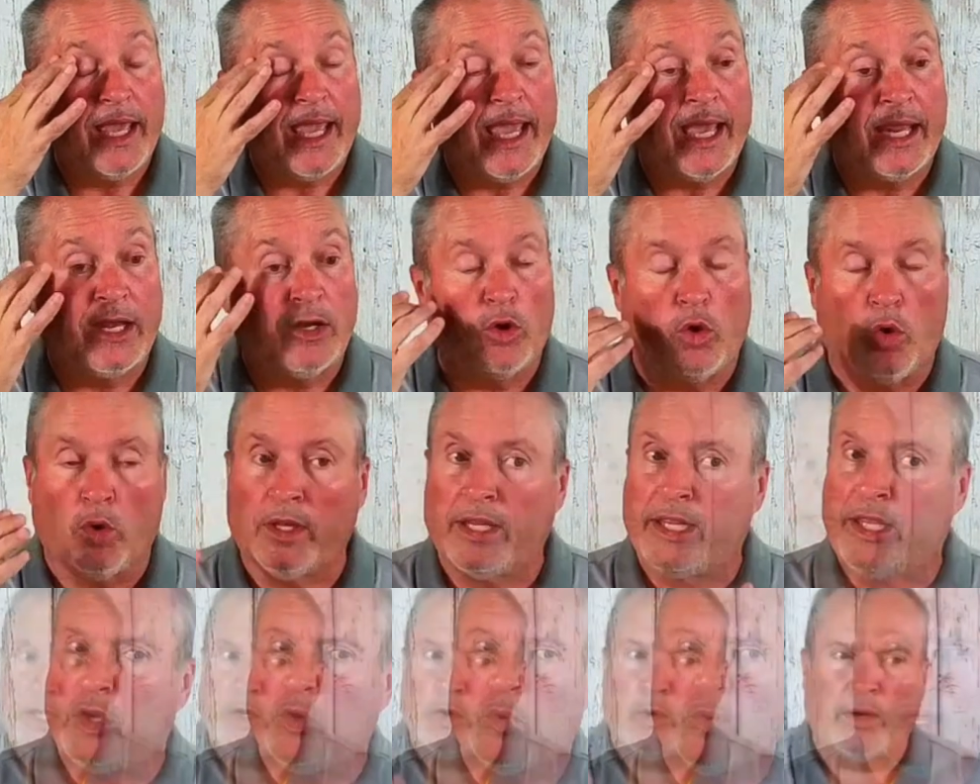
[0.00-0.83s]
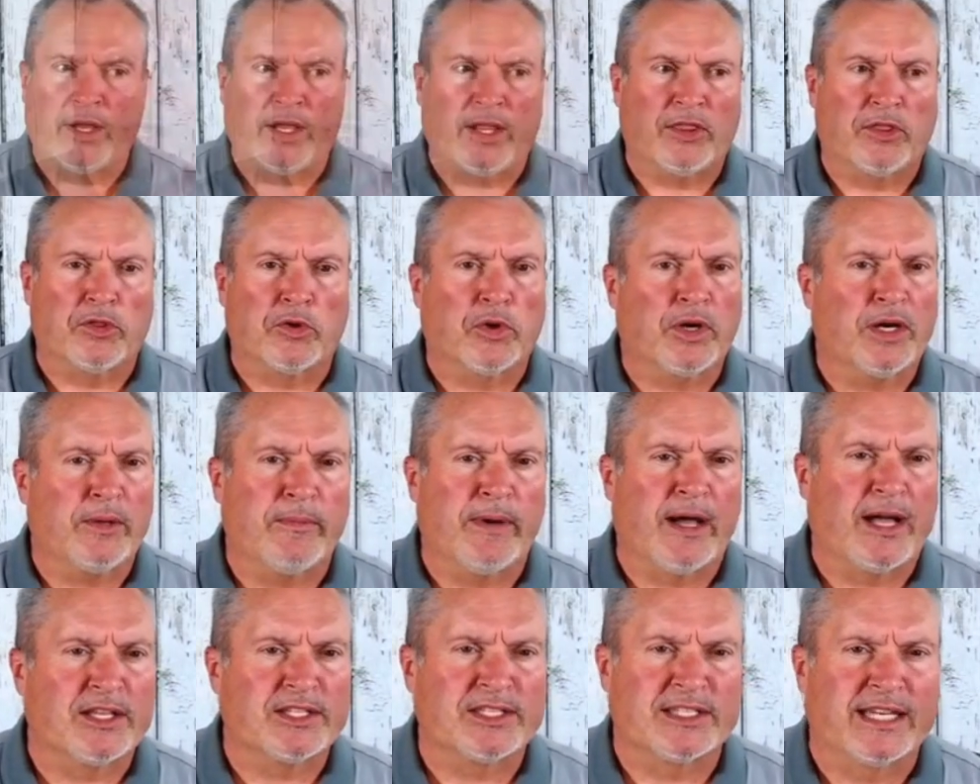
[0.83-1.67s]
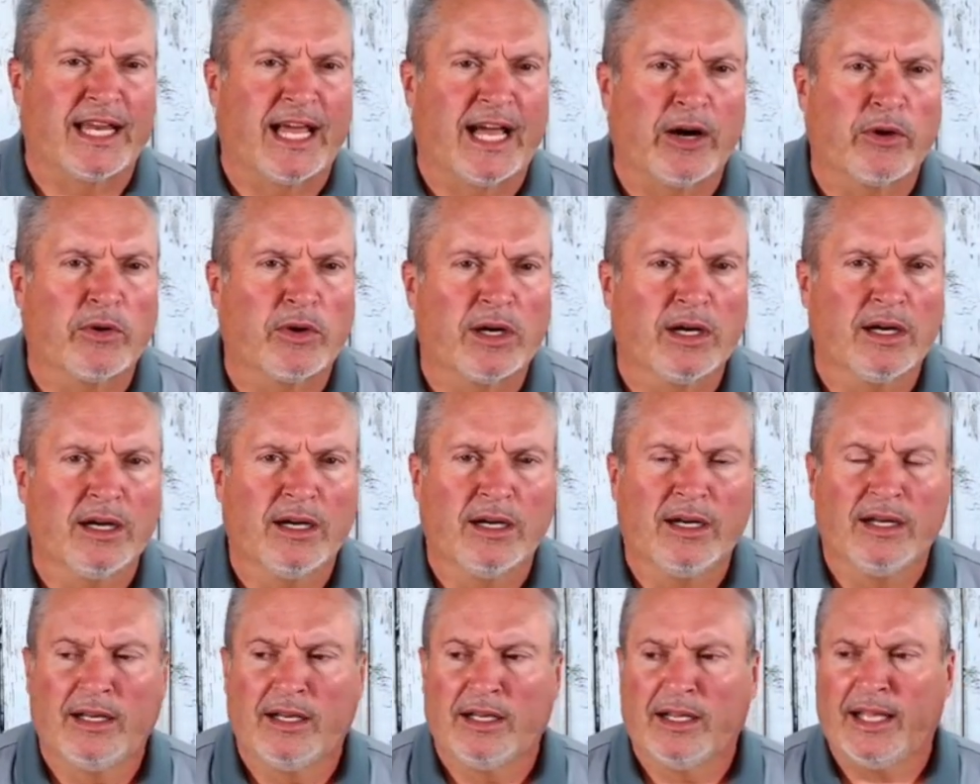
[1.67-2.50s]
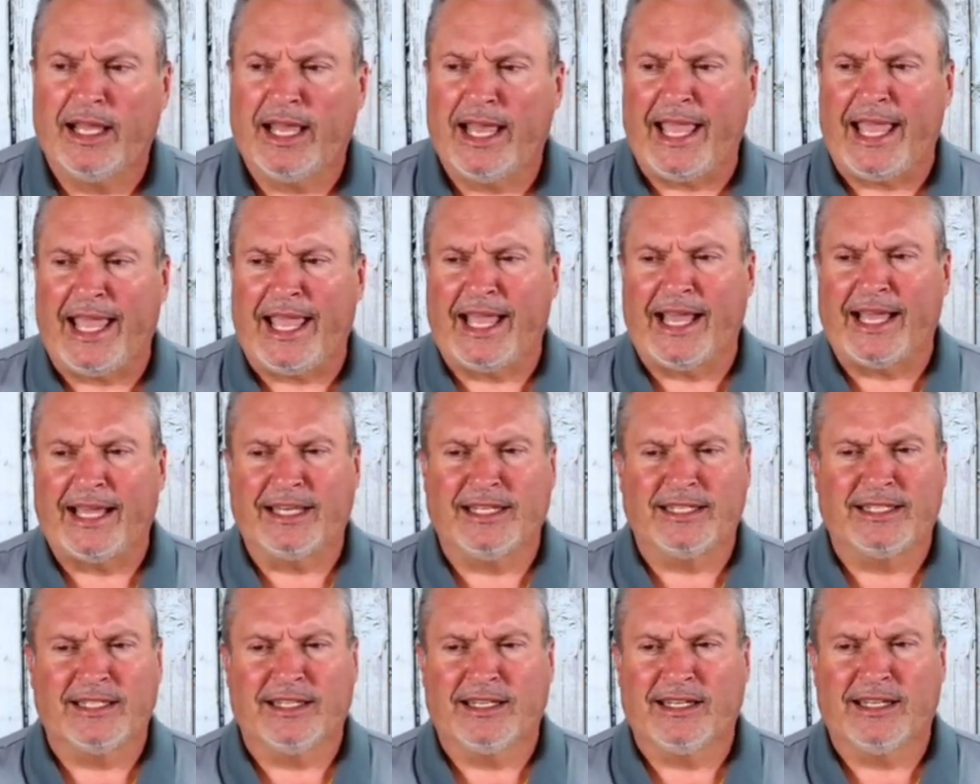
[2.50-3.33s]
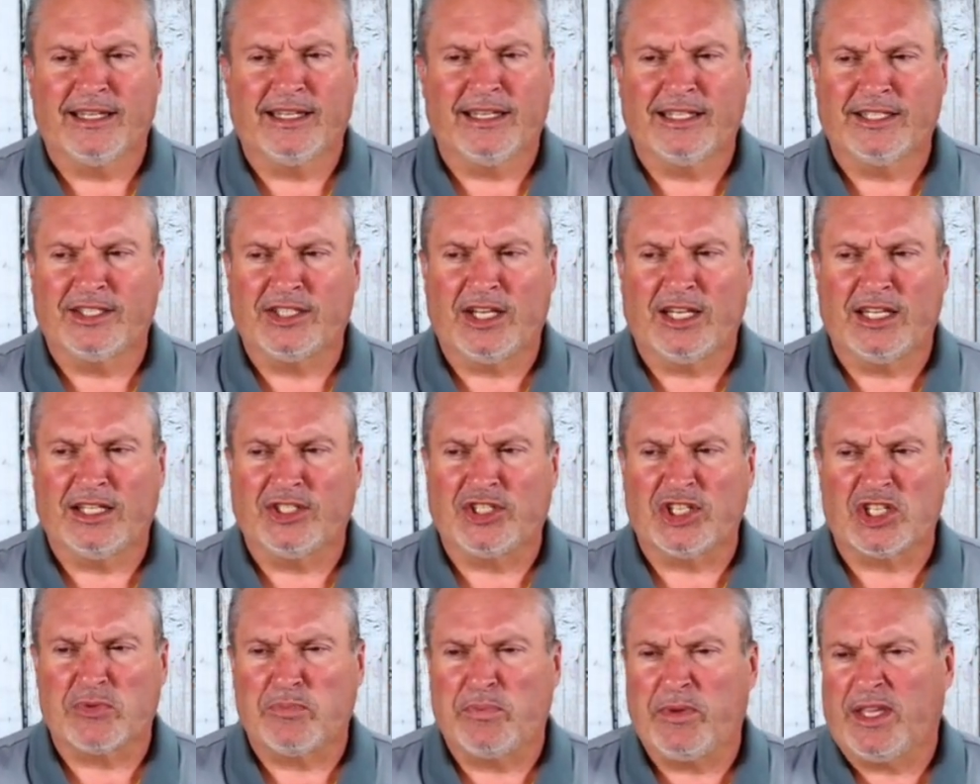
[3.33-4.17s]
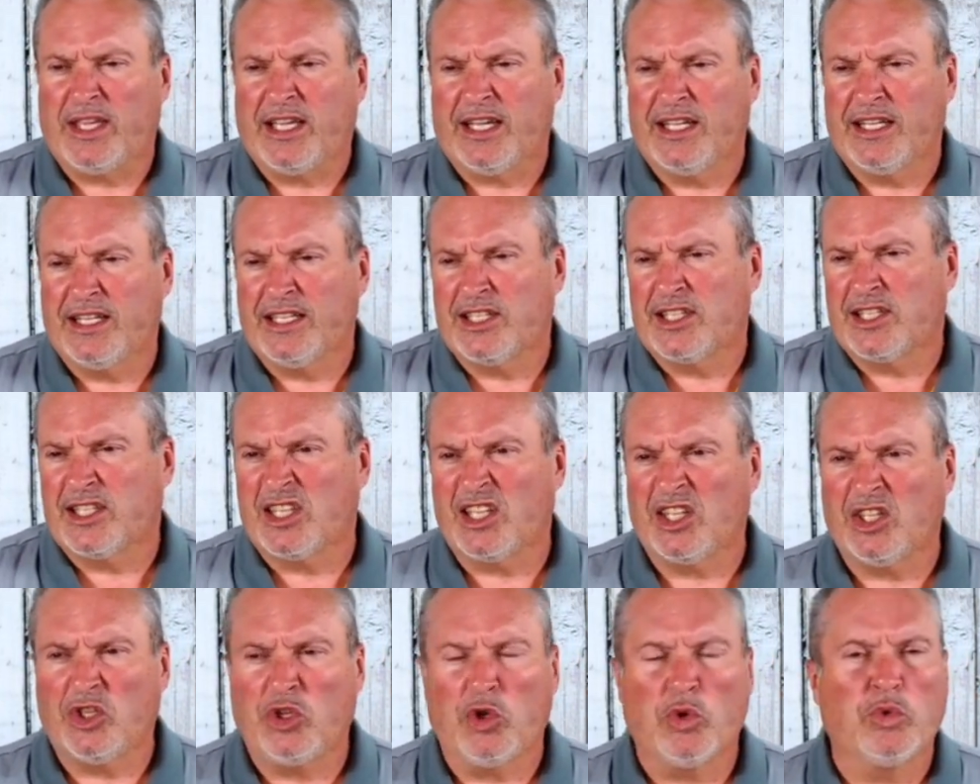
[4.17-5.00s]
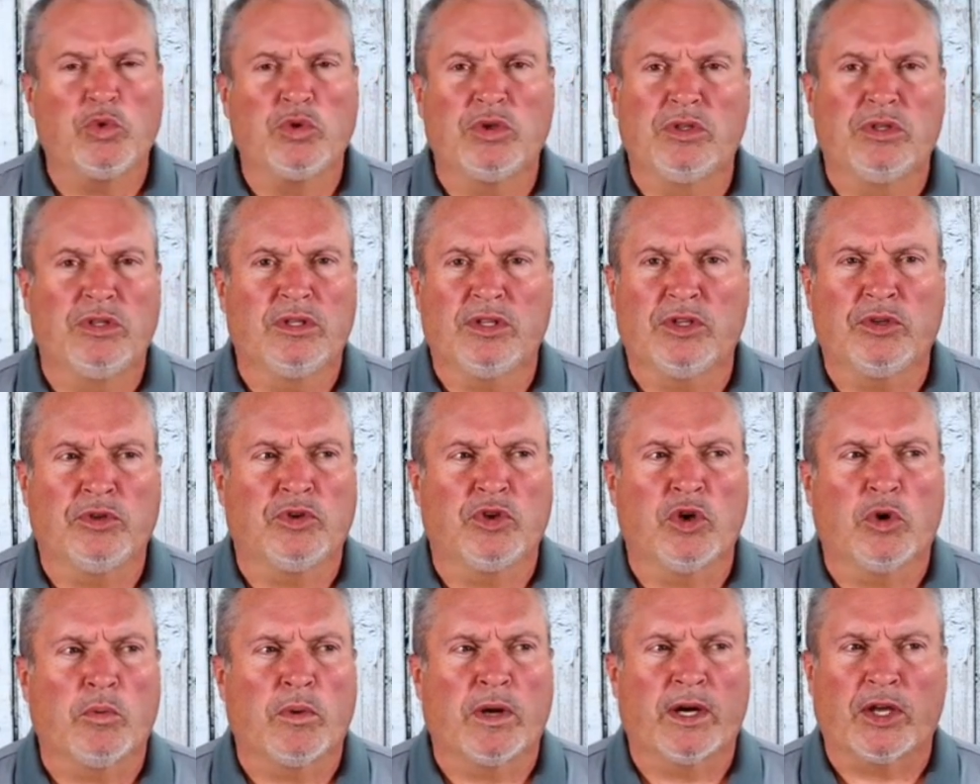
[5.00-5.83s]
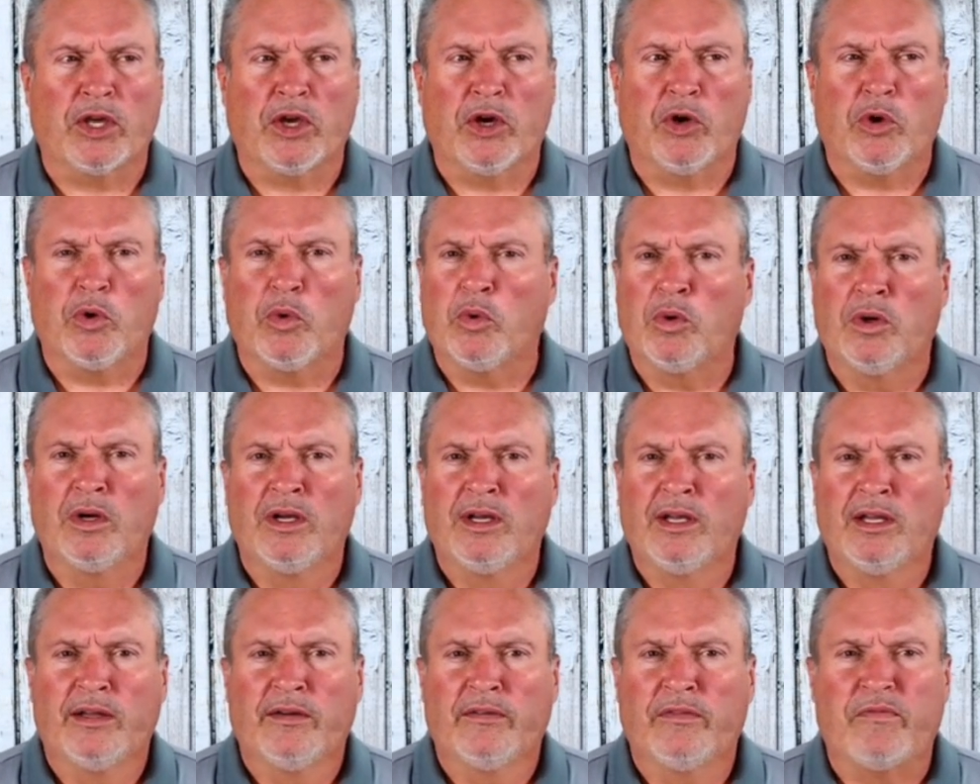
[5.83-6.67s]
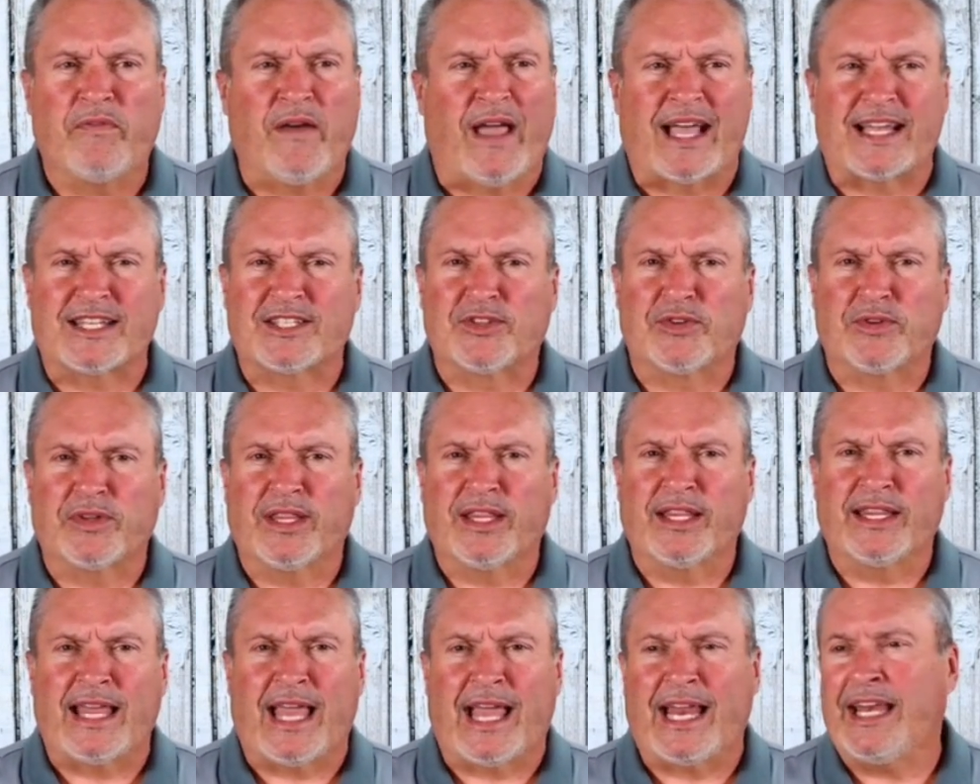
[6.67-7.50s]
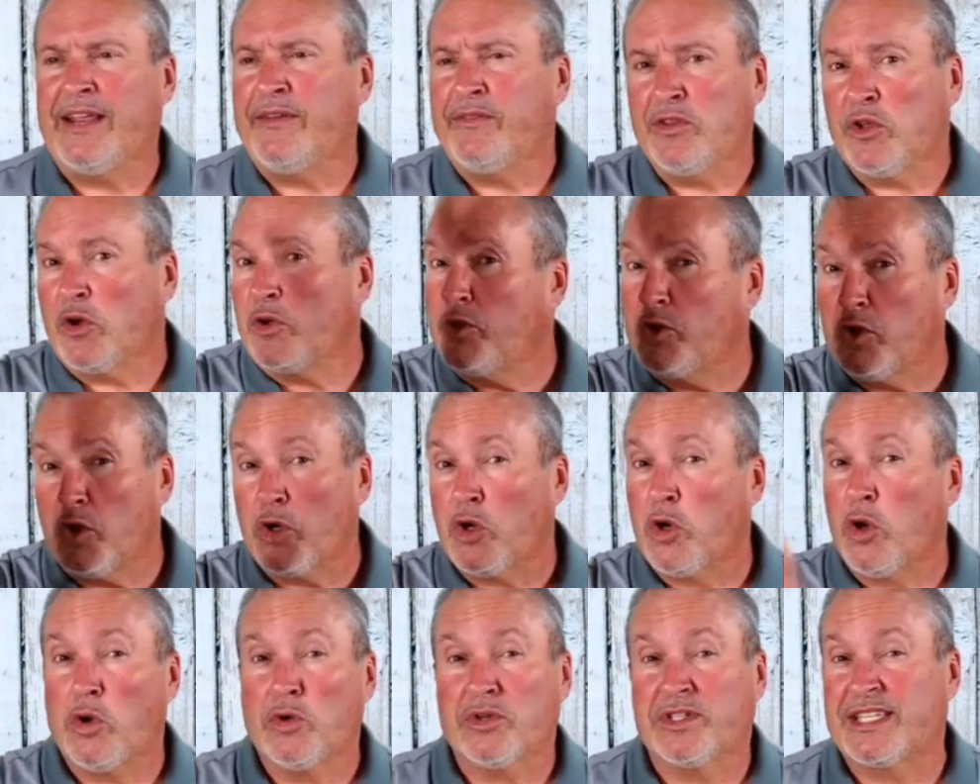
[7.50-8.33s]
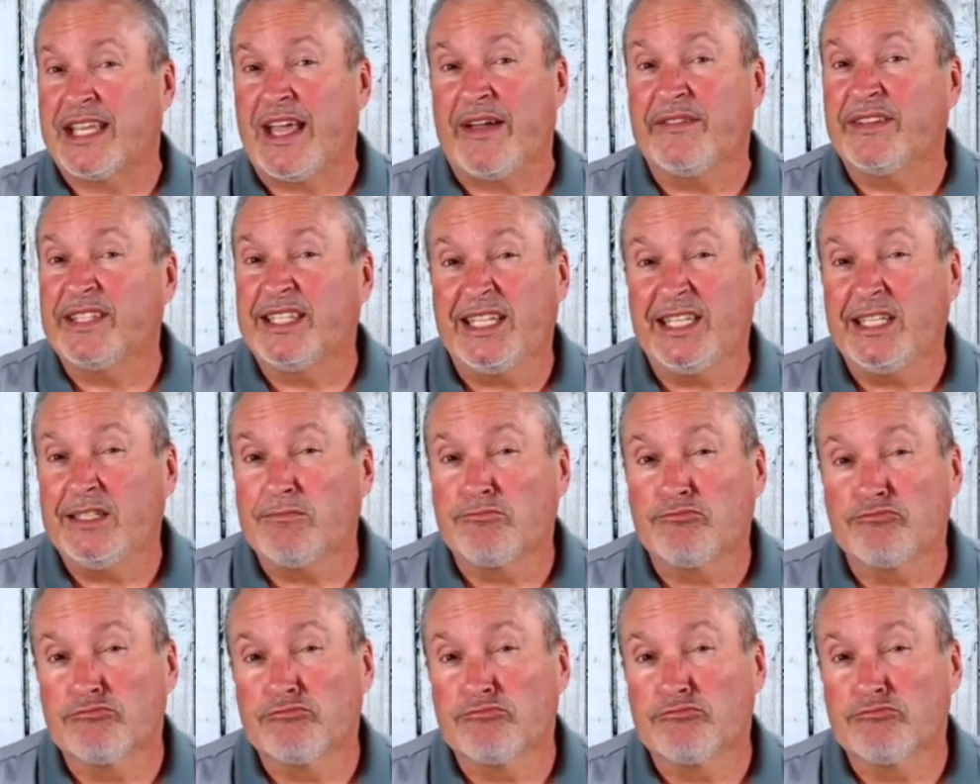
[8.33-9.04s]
and only going 30 miles an hour, and just because you don't want to go faster than that, even though you can go 70,